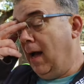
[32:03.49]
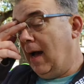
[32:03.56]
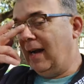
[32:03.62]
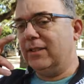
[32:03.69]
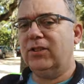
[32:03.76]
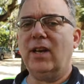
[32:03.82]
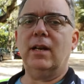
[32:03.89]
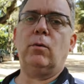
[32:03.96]

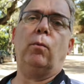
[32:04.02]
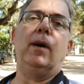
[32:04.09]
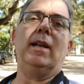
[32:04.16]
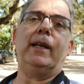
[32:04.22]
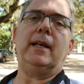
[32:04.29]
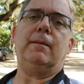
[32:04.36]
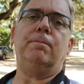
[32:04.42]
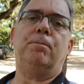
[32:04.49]
I shot a
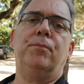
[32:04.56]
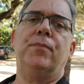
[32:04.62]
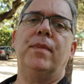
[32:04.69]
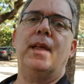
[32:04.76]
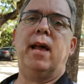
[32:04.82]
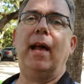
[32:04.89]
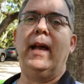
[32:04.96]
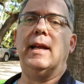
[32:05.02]
wedding,
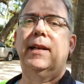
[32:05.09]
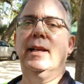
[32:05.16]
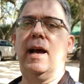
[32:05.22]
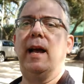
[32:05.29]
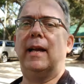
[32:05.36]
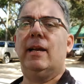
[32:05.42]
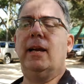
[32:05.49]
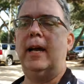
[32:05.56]
and
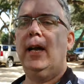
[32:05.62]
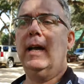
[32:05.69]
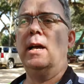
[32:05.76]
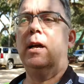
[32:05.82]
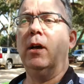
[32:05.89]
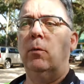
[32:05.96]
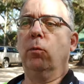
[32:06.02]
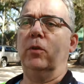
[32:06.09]
I
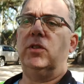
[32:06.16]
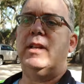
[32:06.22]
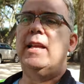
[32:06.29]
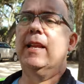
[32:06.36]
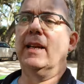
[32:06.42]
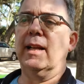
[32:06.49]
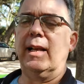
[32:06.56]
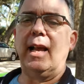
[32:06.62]
was
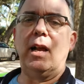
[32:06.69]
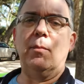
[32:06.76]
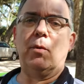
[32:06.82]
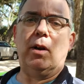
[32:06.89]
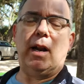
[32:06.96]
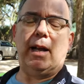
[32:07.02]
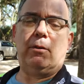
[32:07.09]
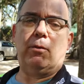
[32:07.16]
needed a camera,
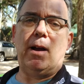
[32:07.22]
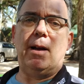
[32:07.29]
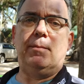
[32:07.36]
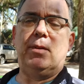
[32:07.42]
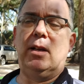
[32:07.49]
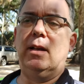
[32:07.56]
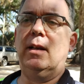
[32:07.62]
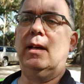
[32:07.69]
and I grabbed
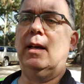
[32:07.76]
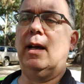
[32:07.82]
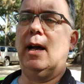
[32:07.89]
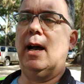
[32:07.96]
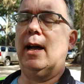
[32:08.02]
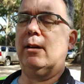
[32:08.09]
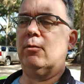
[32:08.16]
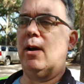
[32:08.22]

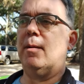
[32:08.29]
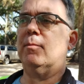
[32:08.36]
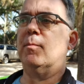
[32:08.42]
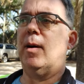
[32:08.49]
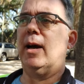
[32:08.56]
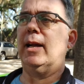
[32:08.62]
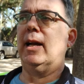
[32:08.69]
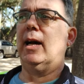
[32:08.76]
I grabbed
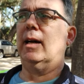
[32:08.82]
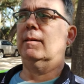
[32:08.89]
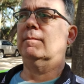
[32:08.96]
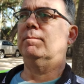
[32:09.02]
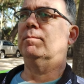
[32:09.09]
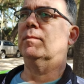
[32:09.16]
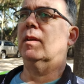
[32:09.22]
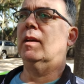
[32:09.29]
my uh,
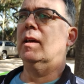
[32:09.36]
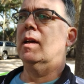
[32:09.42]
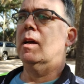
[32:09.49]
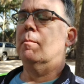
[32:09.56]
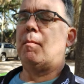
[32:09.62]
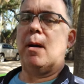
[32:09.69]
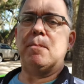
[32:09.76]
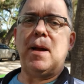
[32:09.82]

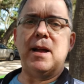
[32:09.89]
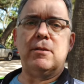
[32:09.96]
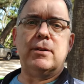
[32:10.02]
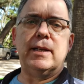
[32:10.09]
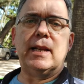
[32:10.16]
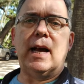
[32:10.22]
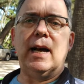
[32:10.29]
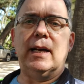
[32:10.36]
my battery
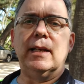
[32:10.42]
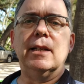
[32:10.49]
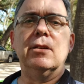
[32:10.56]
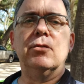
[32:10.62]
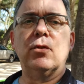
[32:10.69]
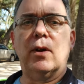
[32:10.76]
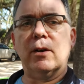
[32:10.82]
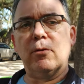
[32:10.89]
died,
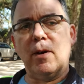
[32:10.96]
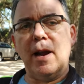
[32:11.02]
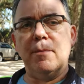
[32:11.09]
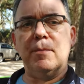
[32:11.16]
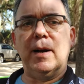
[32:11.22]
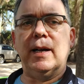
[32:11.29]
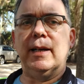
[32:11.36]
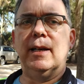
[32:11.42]
so I grabbed
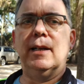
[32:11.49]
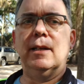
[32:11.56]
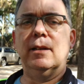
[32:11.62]
my